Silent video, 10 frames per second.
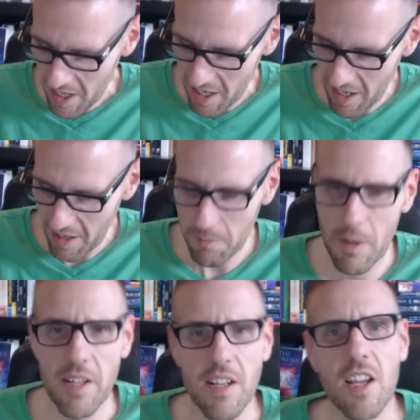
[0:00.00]

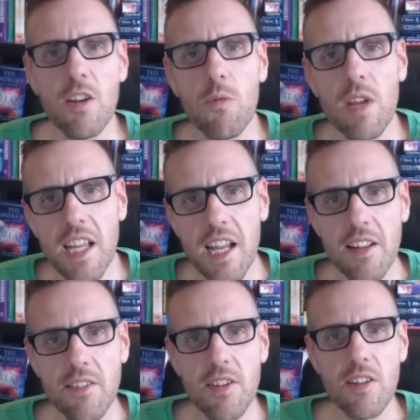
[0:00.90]
But we
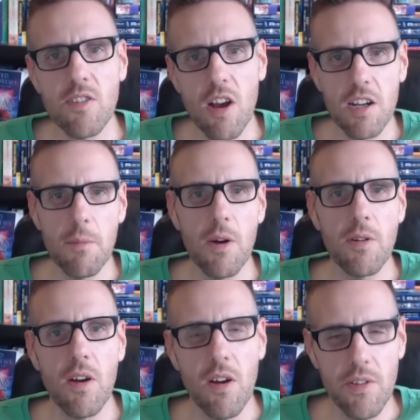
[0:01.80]
can't talk about
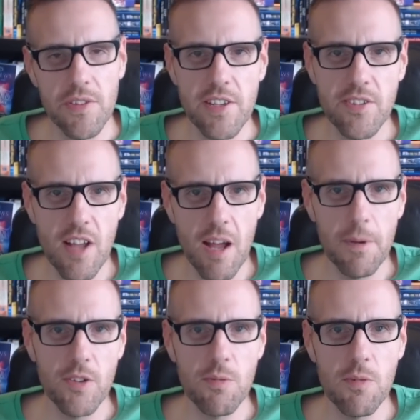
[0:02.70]
all these
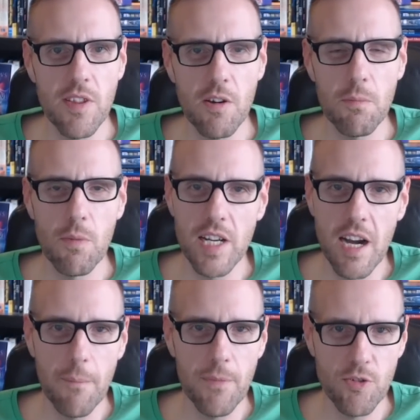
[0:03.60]
topics without bringing
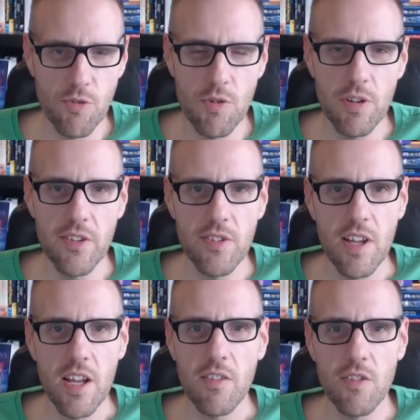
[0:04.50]
up the Druids.
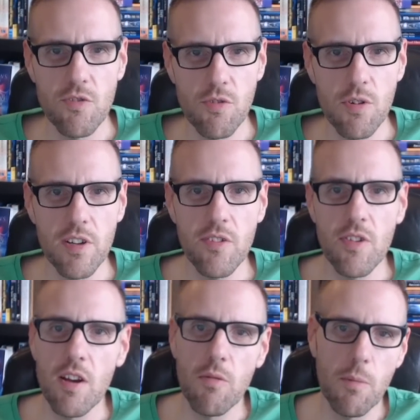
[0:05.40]
The Druids
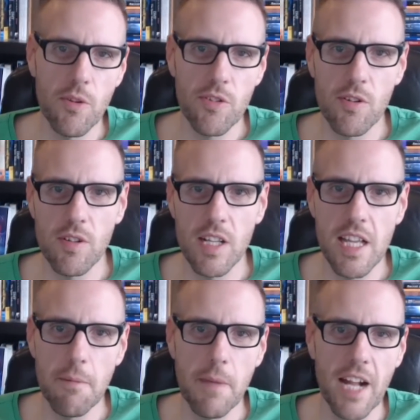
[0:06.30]
were most
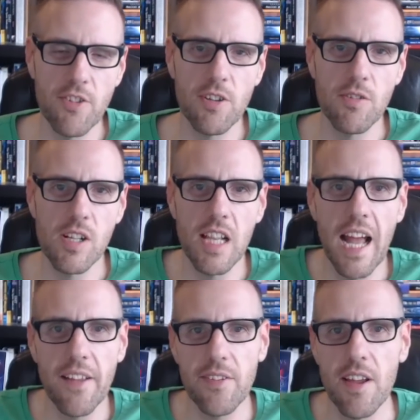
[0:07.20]
certainly a magical
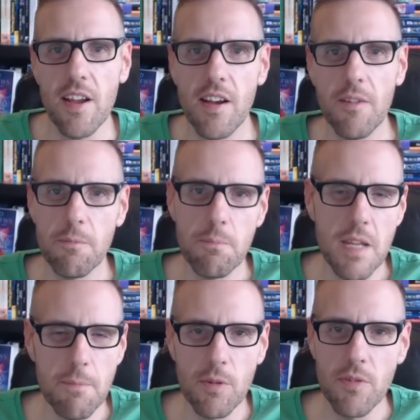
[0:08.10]
class of
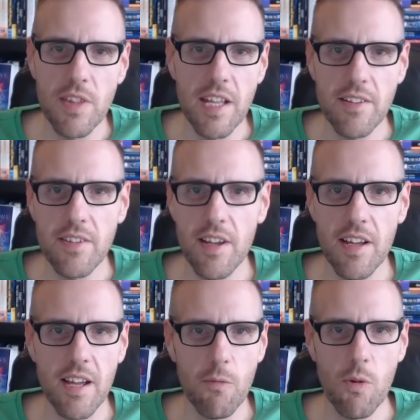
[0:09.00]
people
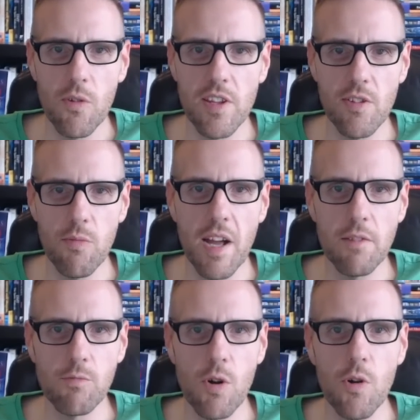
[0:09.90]
that wore these
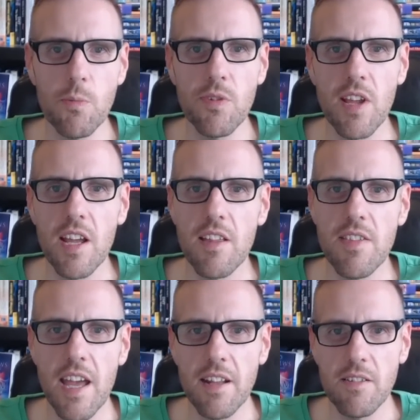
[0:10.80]
white robes,
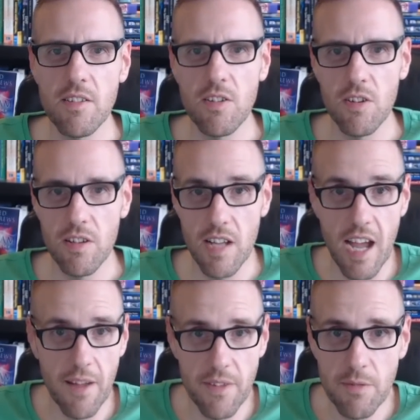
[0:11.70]
that could
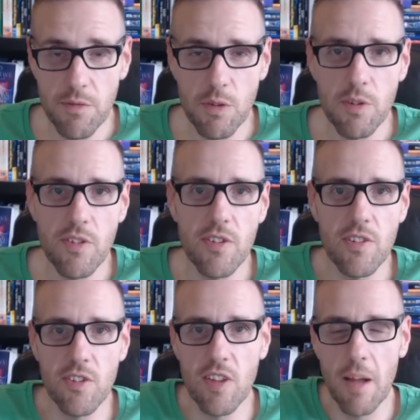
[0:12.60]
have influences
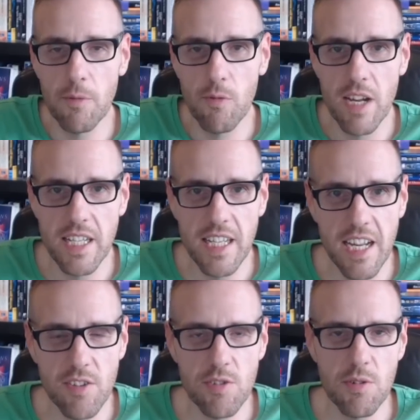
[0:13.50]
to stop great
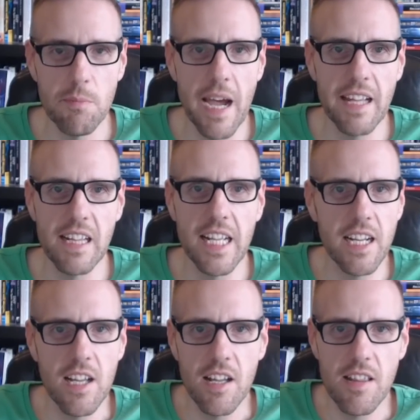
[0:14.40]
kings from battling,
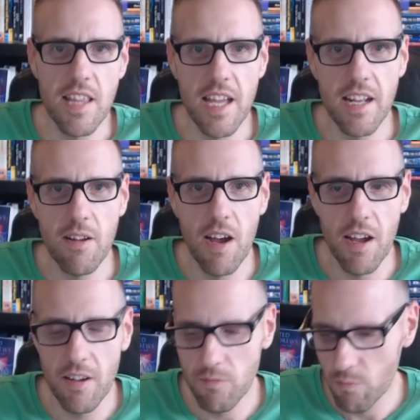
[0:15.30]

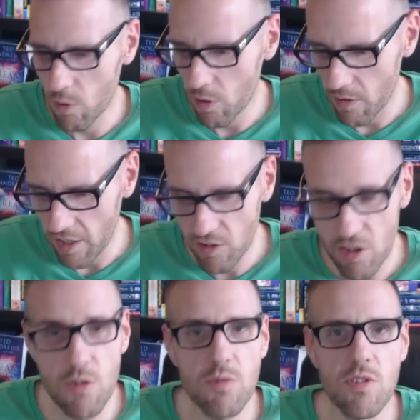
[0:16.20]
that were
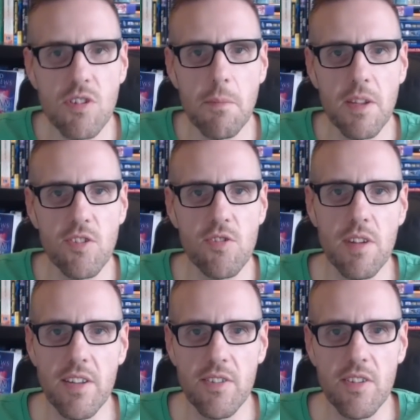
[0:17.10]
attuned to the
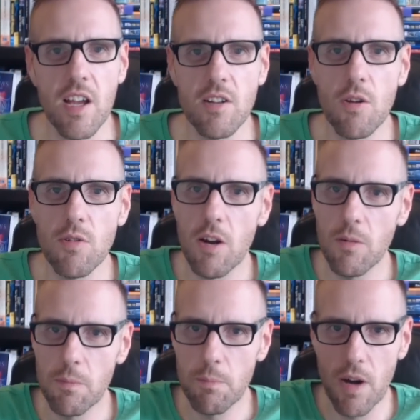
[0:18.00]
mysteries. No
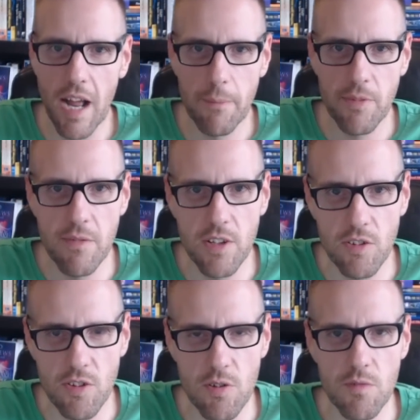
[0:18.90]
doubt, perhaps even
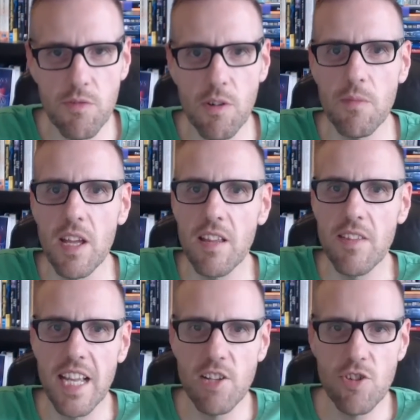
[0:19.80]
attuned from
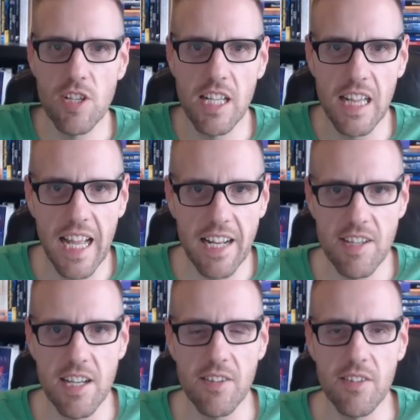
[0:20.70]
the ancient
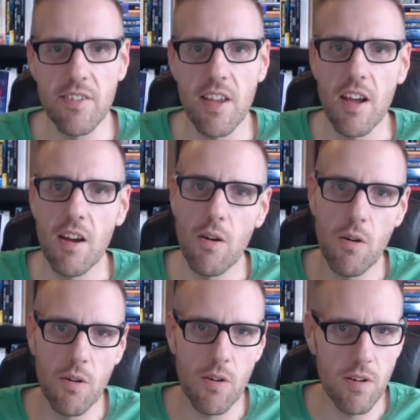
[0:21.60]
Atlanteans,
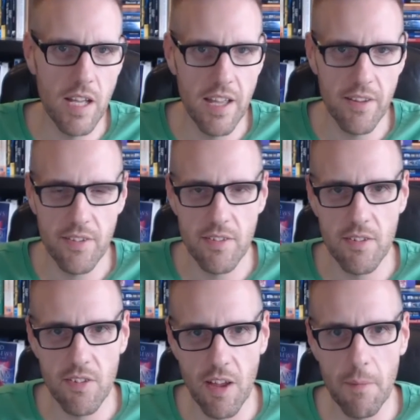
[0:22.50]
or as
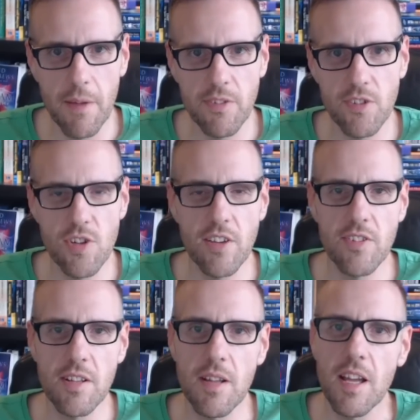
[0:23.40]
some have
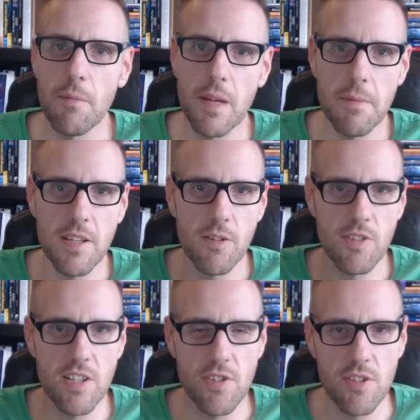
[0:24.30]
suggested, maybe their
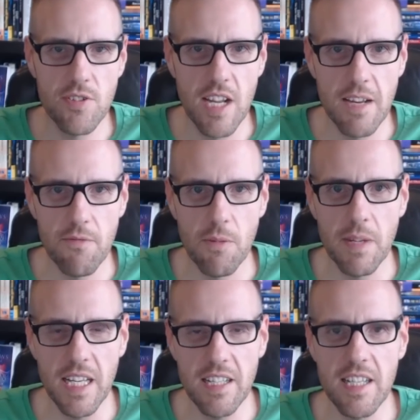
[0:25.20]
teachings came from
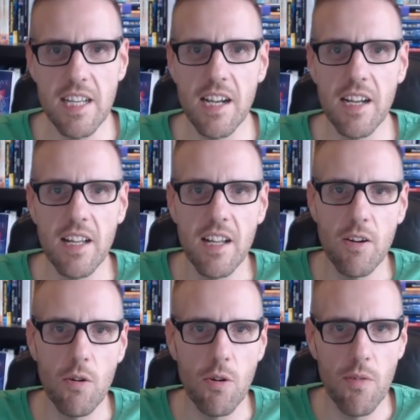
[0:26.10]
India
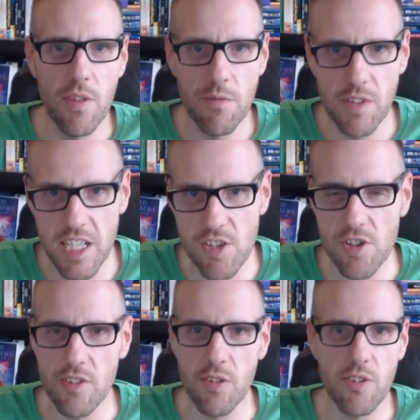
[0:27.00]
or the
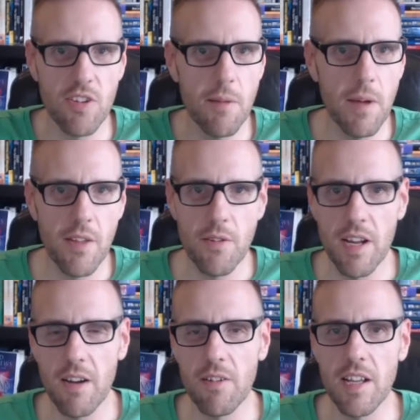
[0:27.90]
Phoenicians or some other
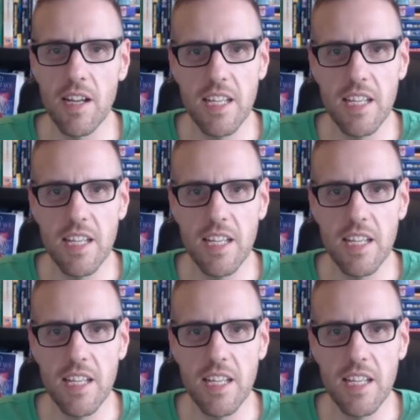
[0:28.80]
area.